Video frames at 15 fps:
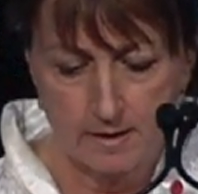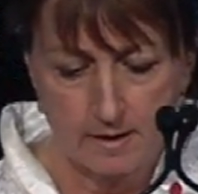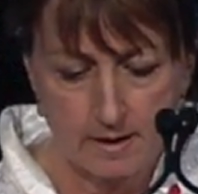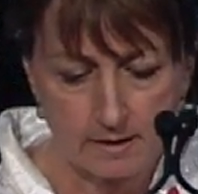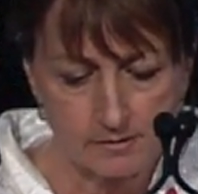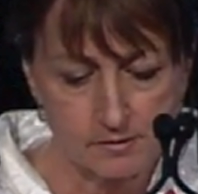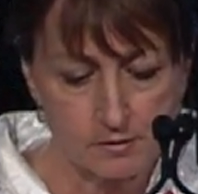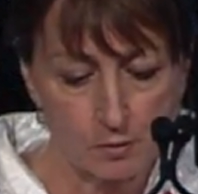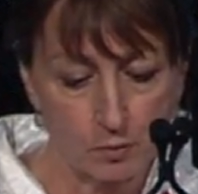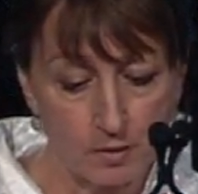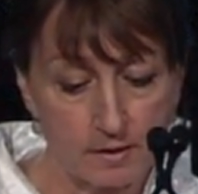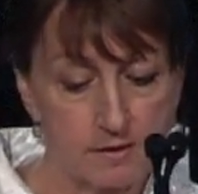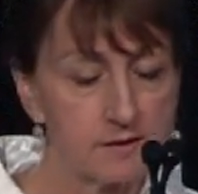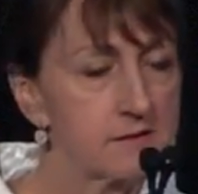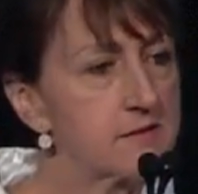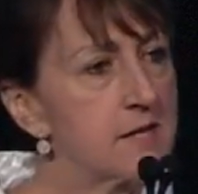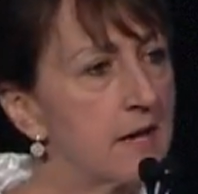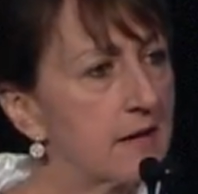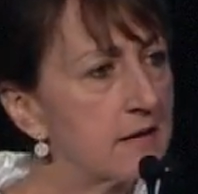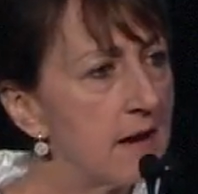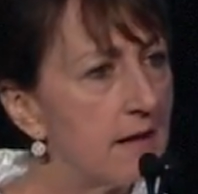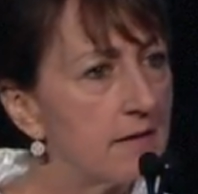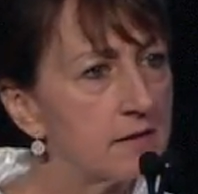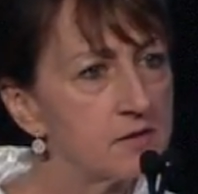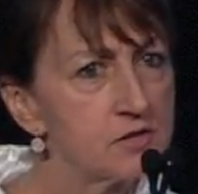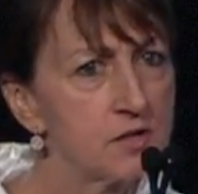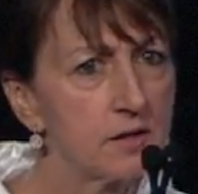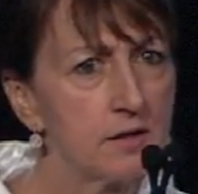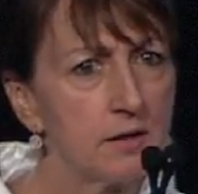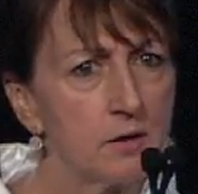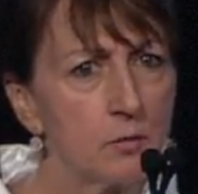And so with this technology,